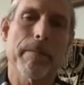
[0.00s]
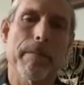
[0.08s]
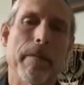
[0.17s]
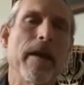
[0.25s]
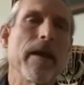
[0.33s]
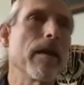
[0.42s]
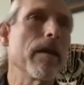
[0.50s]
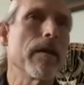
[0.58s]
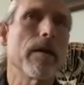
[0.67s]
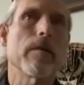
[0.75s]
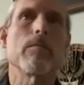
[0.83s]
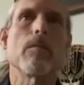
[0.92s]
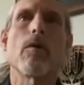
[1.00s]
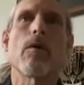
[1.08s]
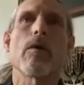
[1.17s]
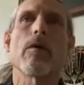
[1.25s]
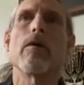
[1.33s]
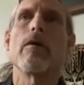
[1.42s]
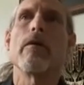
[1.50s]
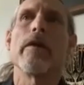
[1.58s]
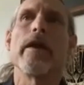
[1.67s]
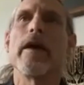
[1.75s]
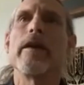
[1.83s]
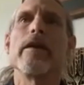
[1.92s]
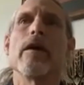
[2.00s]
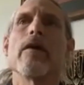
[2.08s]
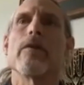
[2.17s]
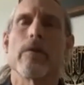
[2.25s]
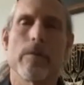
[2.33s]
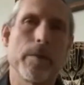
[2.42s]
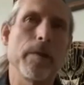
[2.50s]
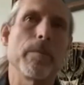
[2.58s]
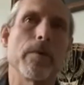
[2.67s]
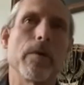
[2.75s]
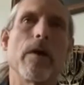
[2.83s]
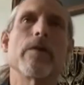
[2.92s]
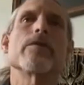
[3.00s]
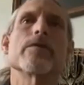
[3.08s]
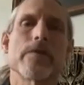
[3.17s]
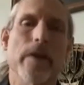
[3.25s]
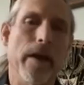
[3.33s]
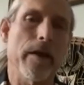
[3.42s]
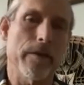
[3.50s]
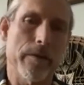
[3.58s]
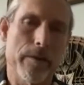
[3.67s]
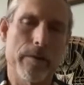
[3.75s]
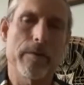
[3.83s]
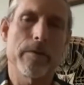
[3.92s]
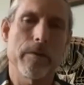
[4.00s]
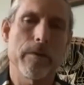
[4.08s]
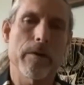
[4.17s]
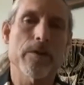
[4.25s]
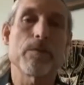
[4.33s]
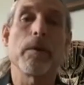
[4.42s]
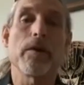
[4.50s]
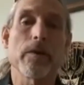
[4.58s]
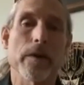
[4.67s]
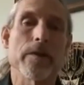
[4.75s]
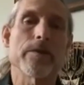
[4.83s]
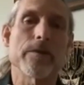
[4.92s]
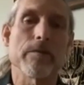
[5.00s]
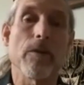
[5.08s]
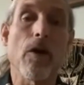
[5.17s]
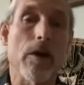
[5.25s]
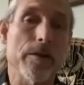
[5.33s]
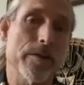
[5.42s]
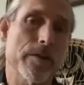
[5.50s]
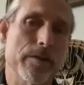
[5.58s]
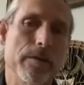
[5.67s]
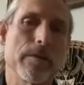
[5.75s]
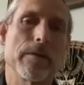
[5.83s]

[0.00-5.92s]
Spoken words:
They, more than any other people, understand experience of loss